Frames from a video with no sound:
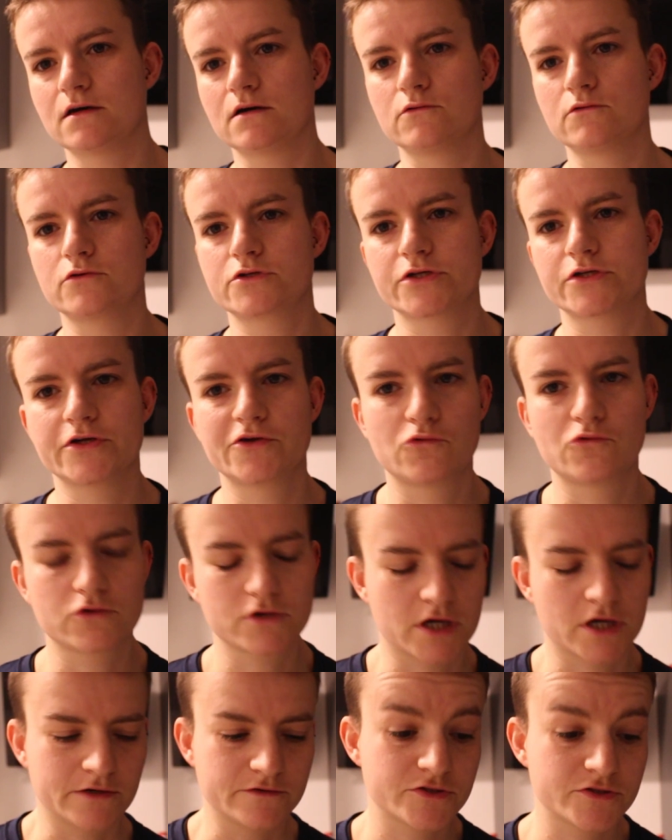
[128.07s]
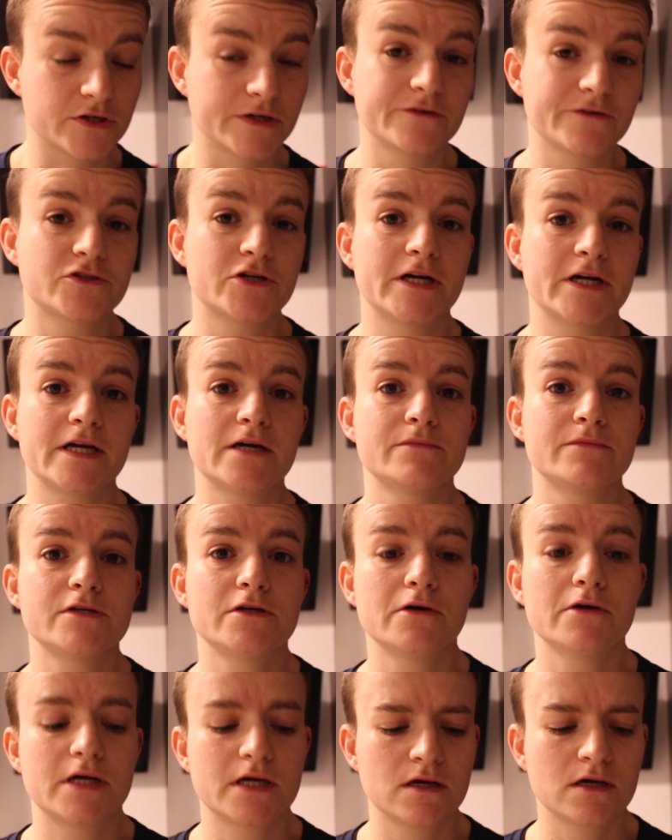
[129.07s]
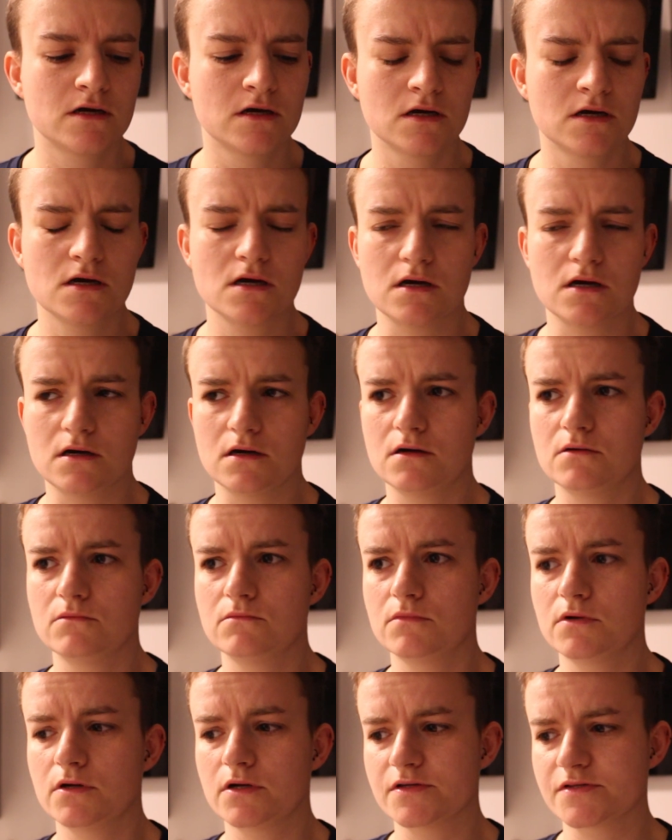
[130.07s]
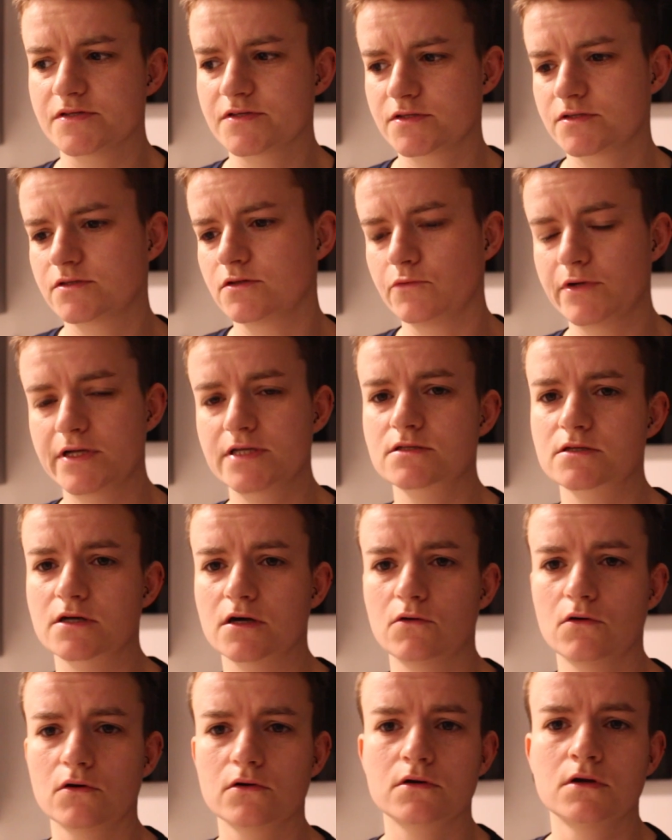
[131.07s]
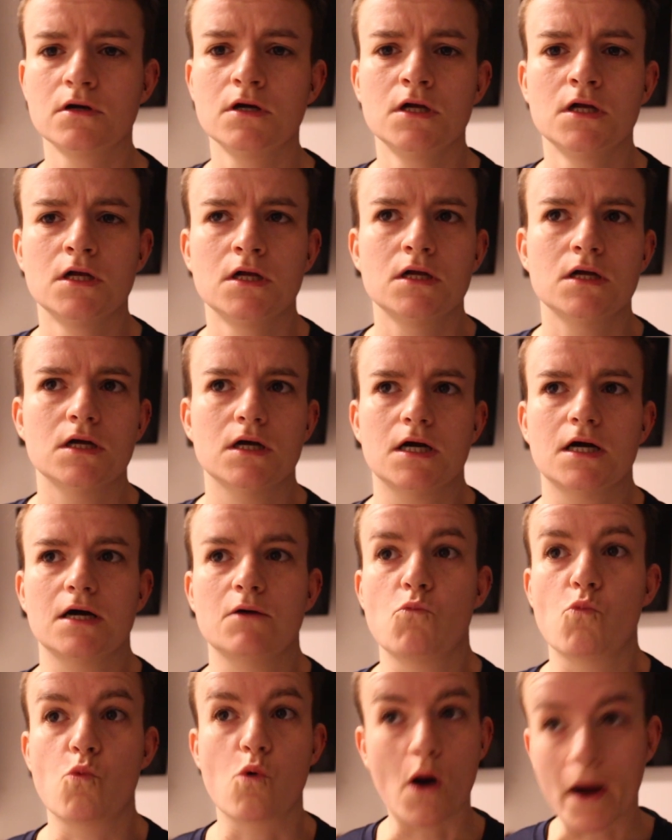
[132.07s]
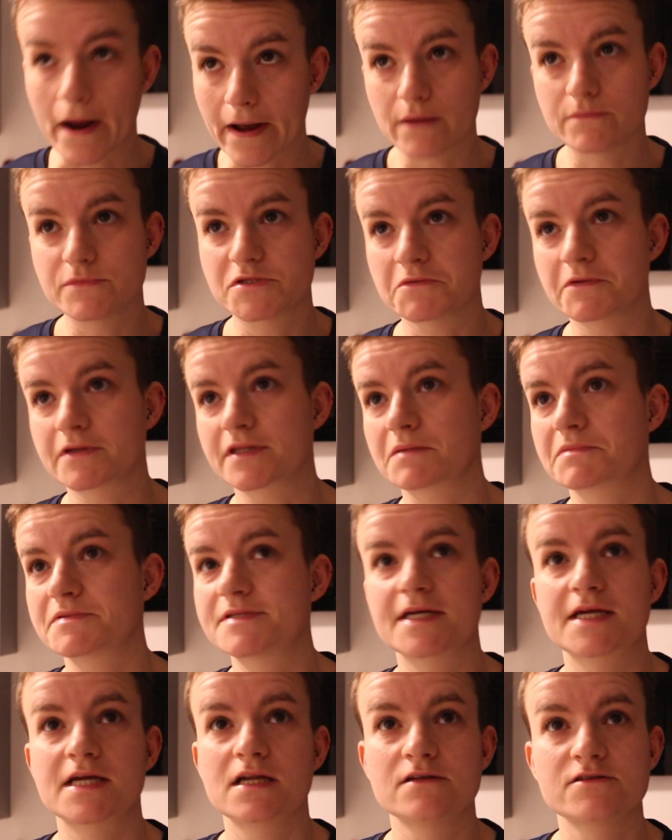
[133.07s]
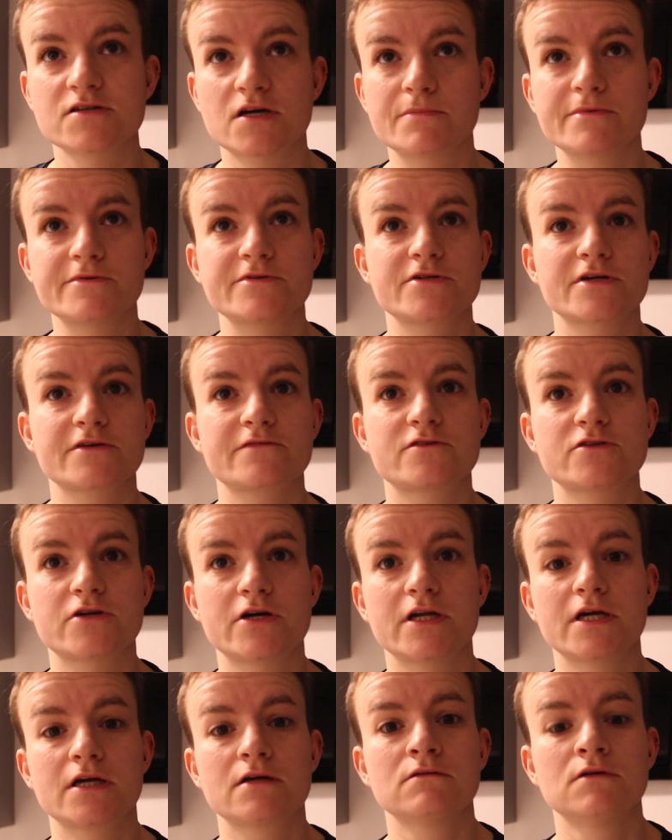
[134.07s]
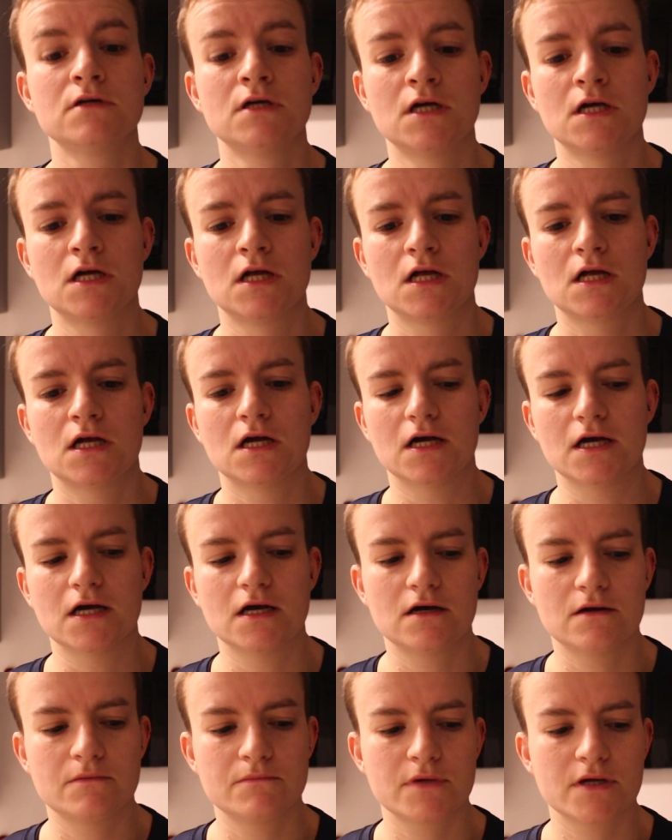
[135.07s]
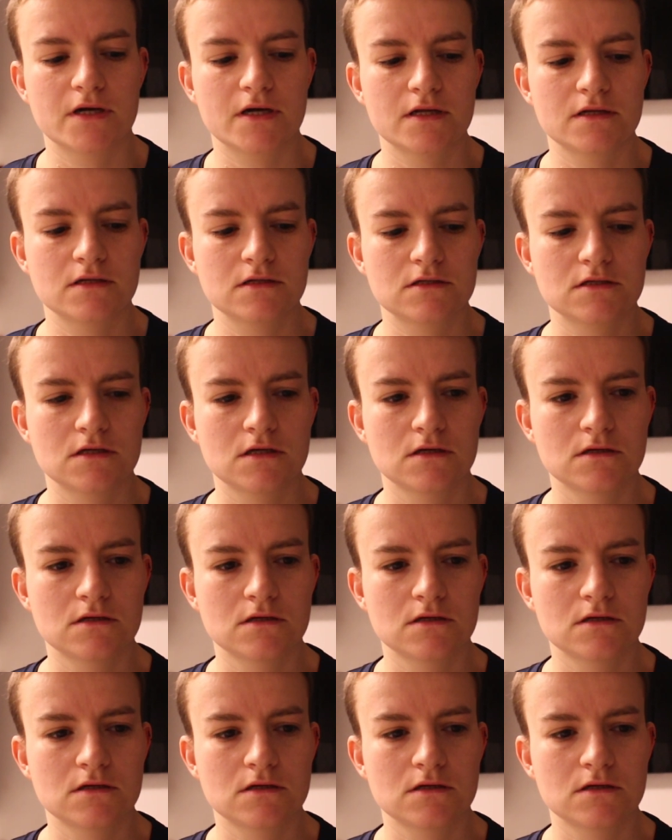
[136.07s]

I will show you what kind of strength training I'm doing as the weeks go on, why I'm doing that particular type of strength training, and